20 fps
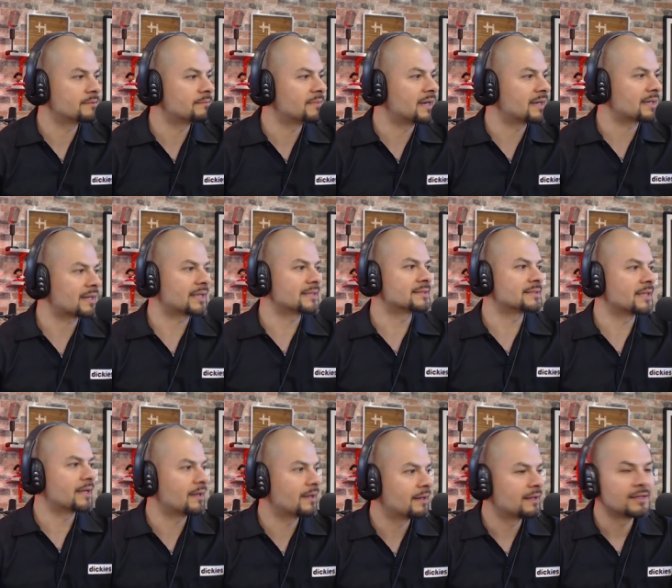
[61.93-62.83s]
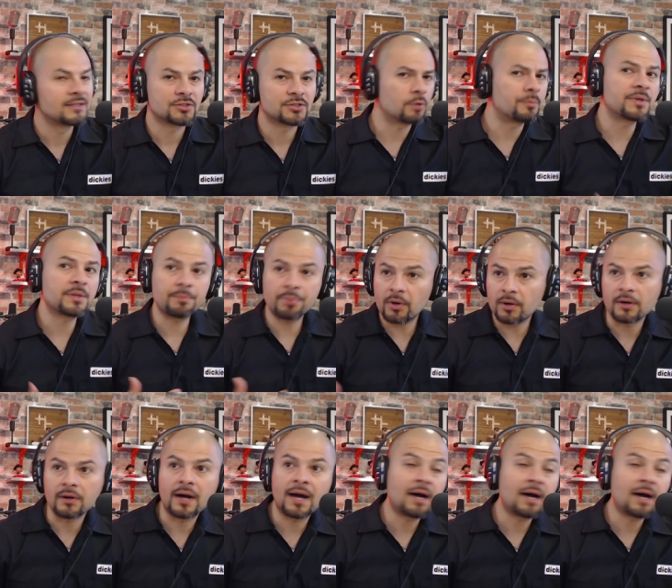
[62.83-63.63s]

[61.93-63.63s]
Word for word: my raza. Show me the part.